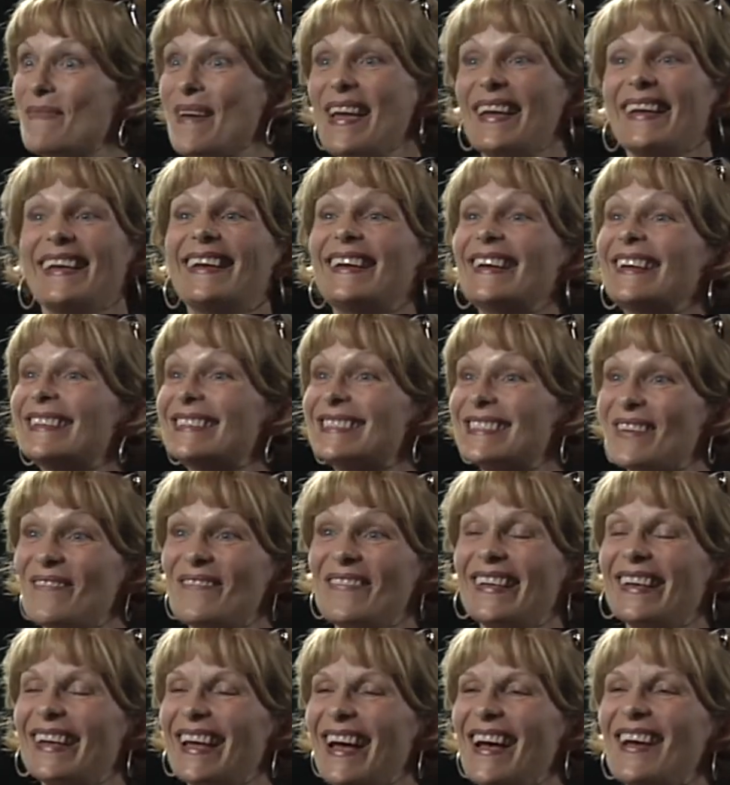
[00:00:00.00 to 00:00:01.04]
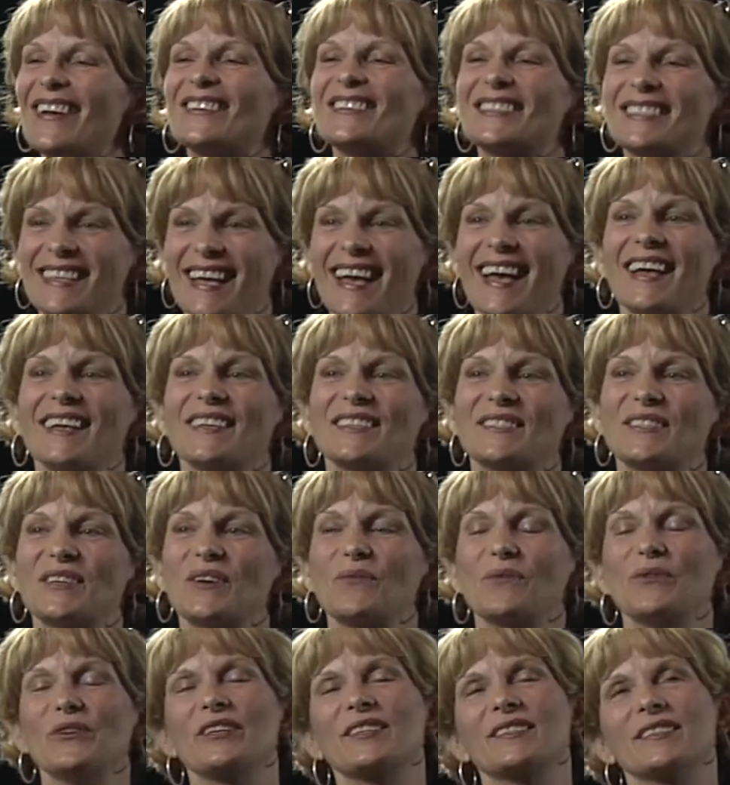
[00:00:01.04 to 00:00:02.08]
Making it something else, yeah.
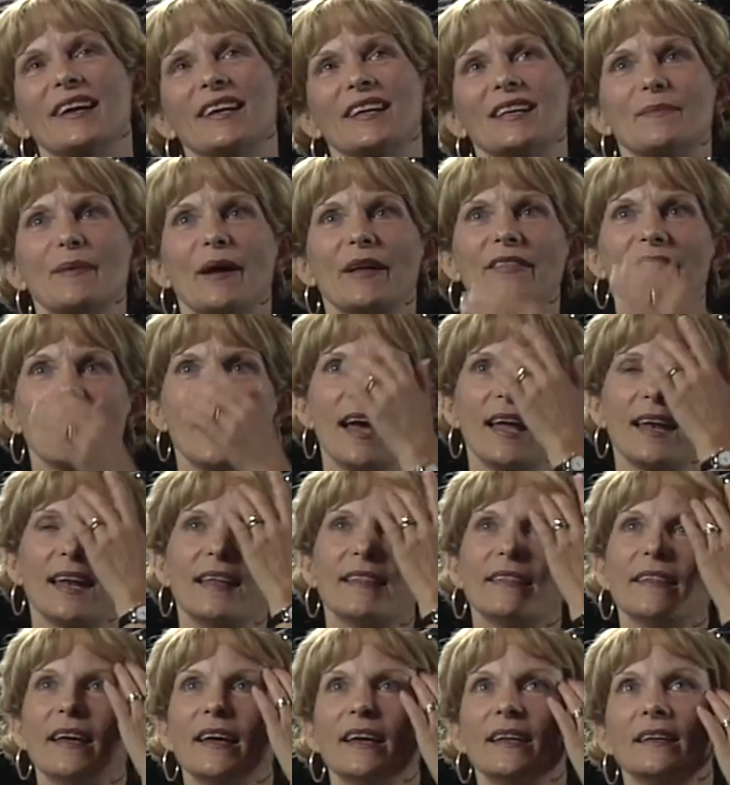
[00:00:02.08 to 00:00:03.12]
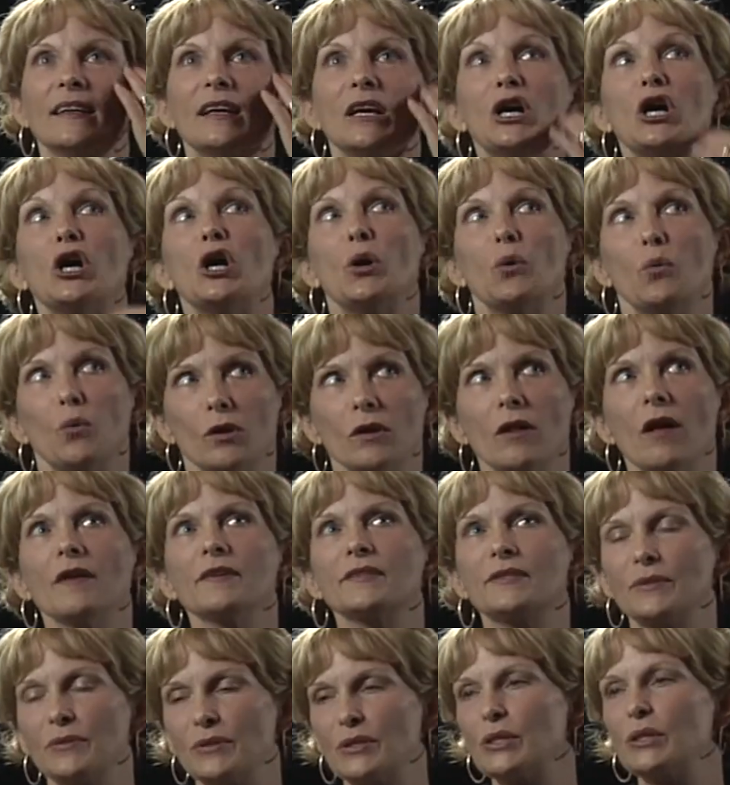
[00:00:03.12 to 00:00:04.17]
So we're excited about that. And then we'll
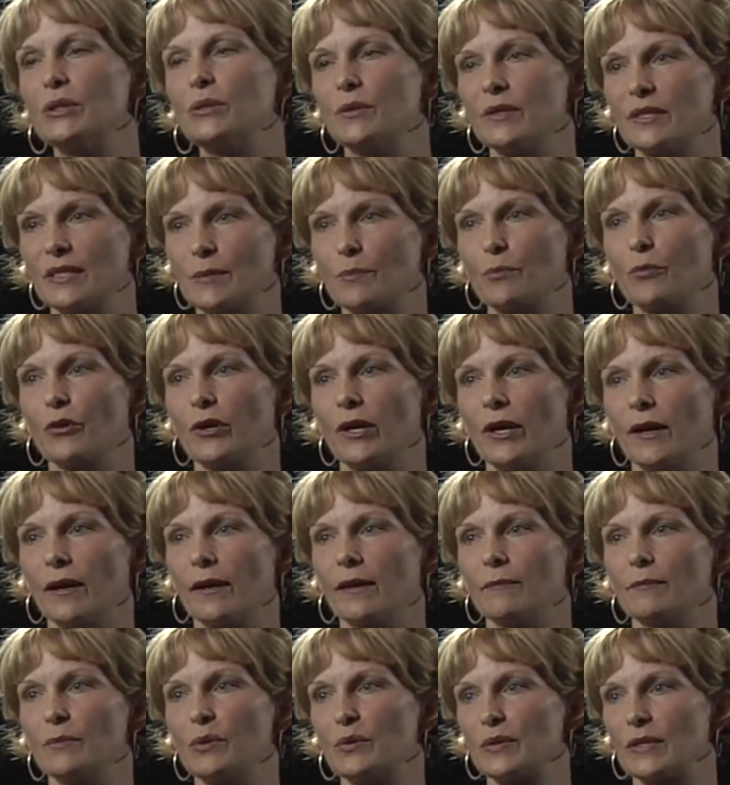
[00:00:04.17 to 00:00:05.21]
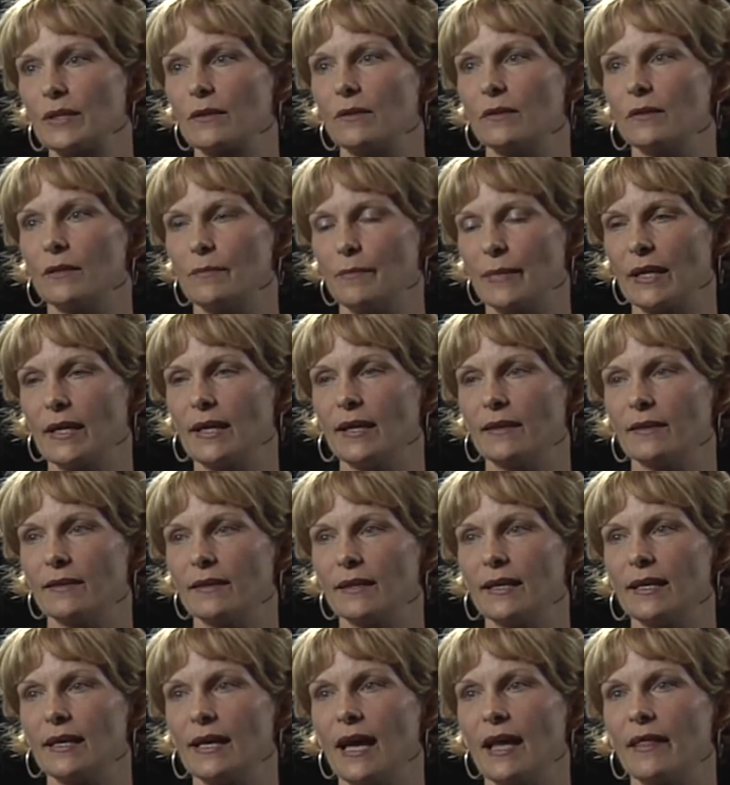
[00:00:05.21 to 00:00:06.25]
also do a spring musical at
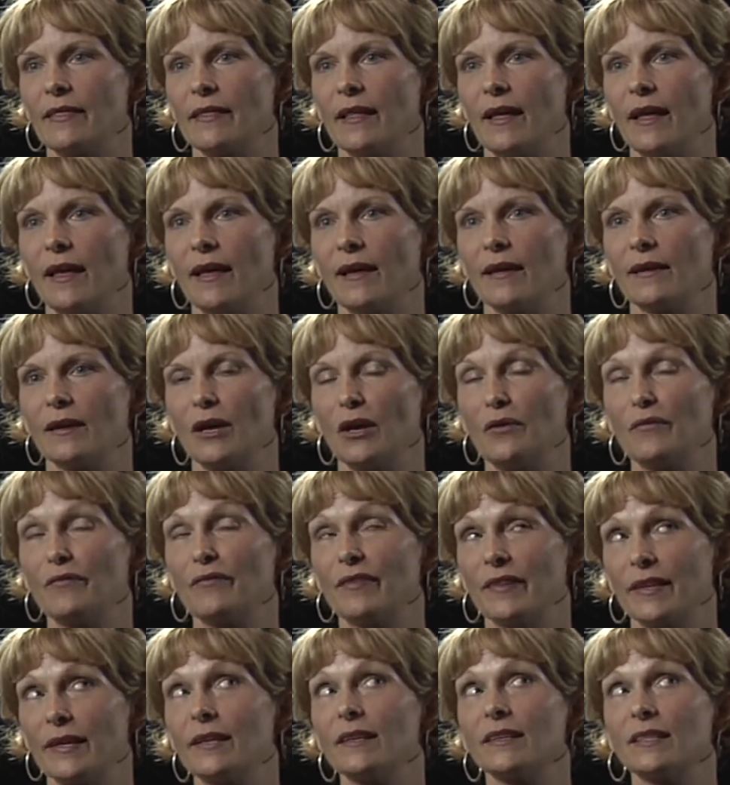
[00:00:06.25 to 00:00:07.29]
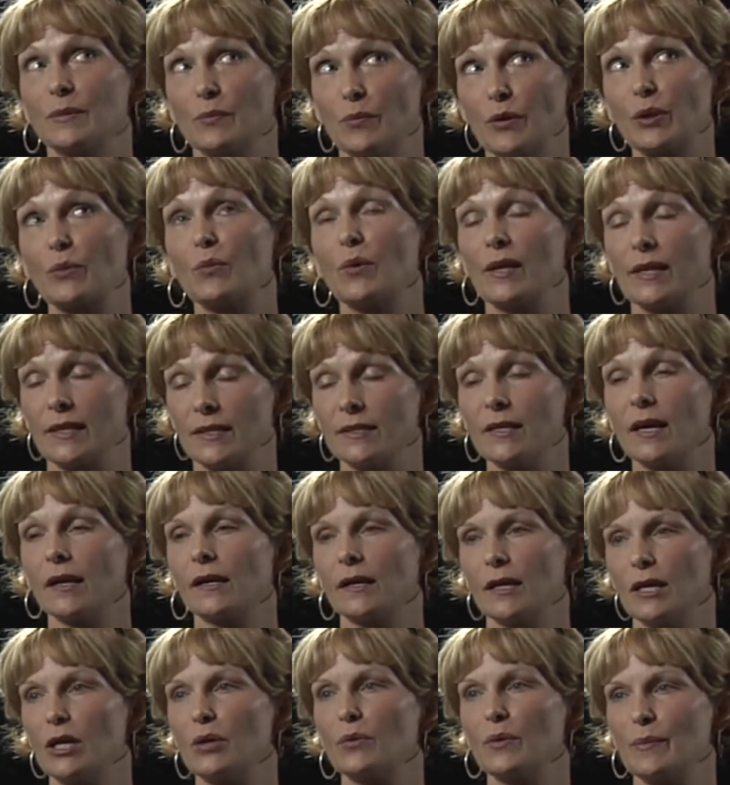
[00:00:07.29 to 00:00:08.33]
McKinley, and then hopefully a spring one at
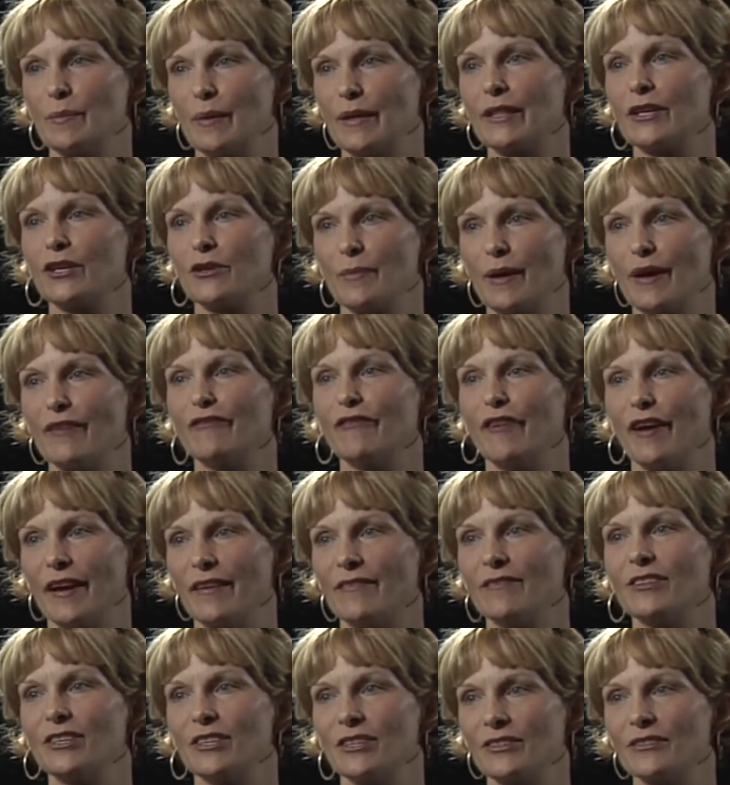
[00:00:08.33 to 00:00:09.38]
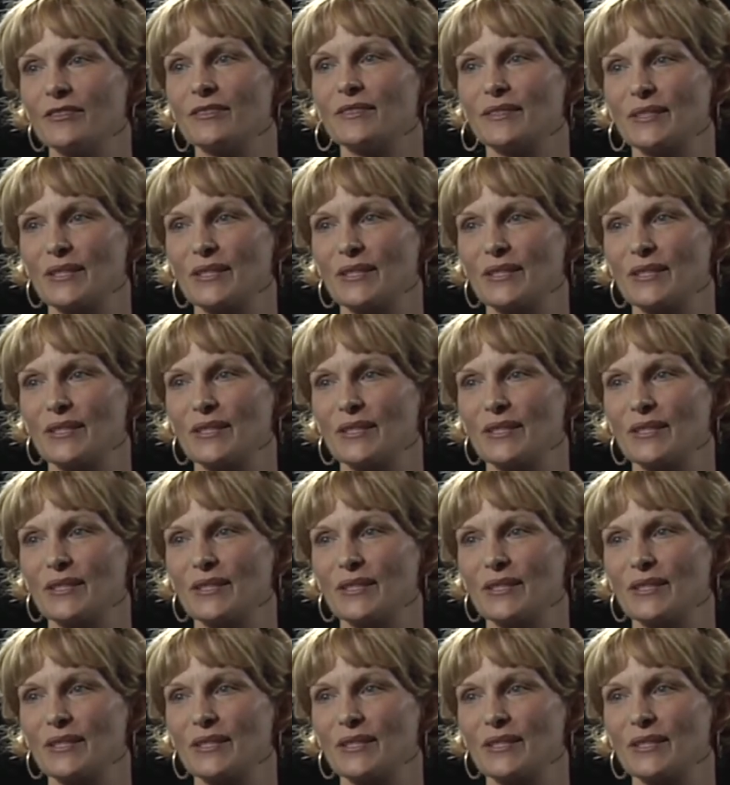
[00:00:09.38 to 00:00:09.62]
Tuckahoe. We've been there about 5 years.